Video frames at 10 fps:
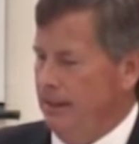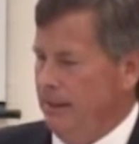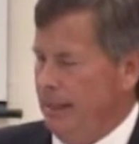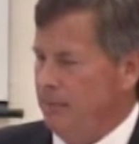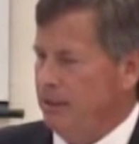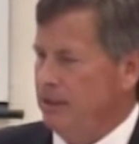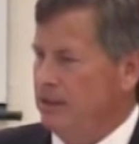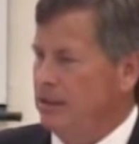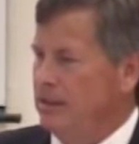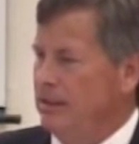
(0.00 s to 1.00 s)
The
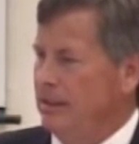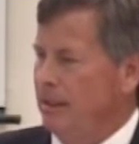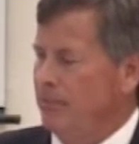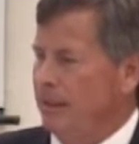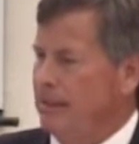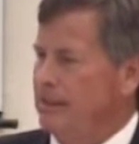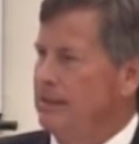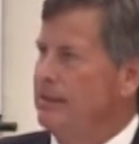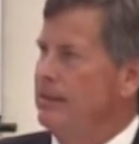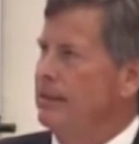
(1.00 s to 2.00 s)

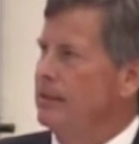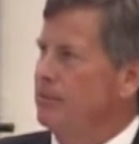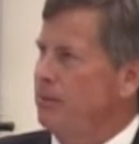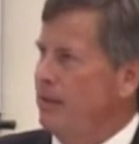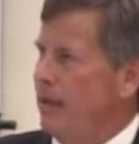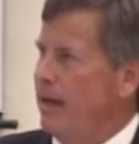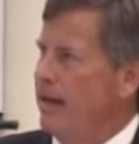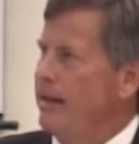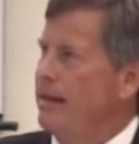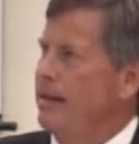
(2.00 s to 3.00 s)
applications need to comply.